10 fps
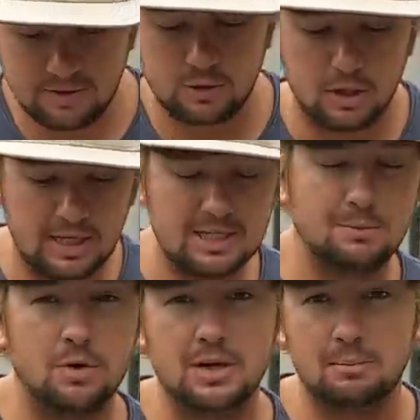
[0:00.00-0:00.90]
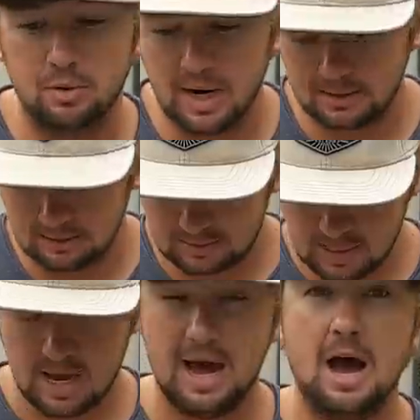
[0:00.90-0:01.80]
if I start catching them on in practice,
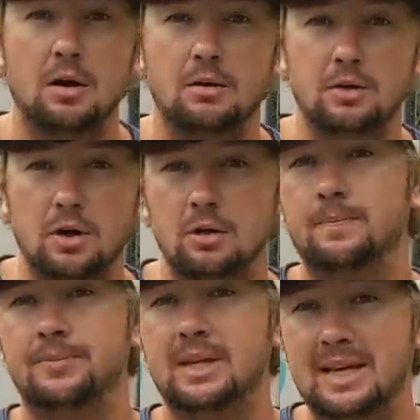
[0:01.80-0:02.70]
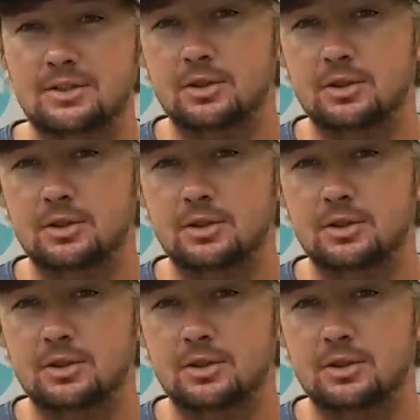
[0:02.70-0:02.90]
I'll, you know, get